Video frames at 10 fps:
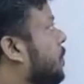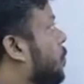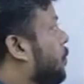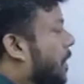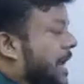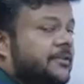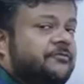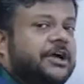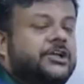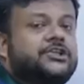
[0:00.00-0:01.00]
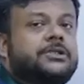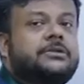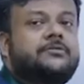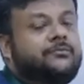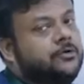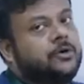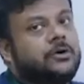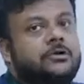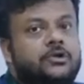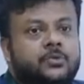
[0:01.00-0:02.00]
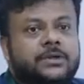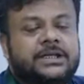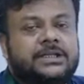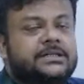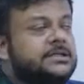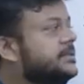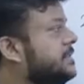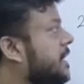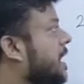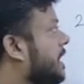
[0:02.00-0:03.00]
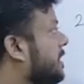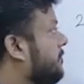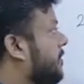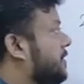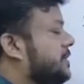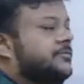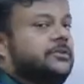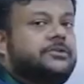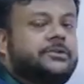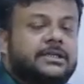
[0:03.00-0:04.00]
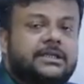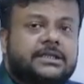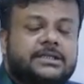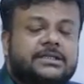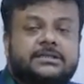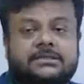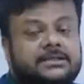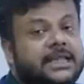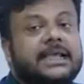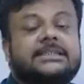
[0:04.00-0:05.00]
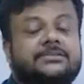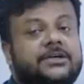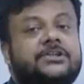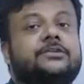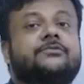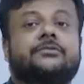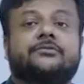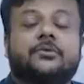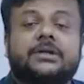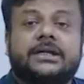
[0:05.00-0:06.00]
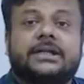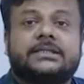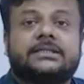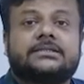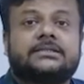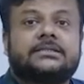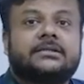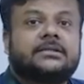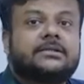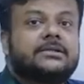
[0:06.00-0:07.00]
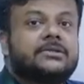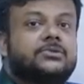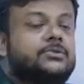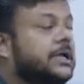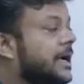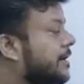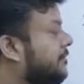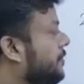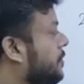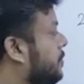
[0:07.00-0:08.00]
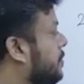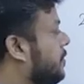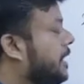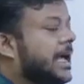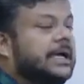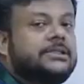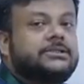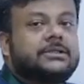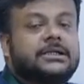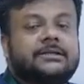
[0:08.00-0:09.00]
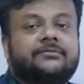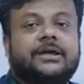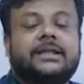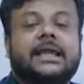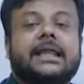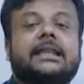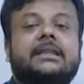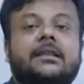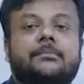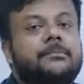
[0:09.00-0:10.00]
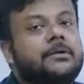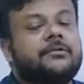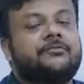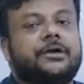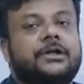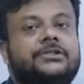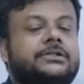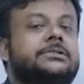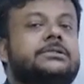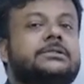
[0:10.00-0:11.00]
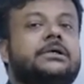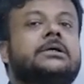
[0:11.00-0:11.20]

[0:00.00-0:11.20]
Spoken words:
One function for 2 integers, another function for 3 integers, next function for 4 integers. So you have to actually define n number of functions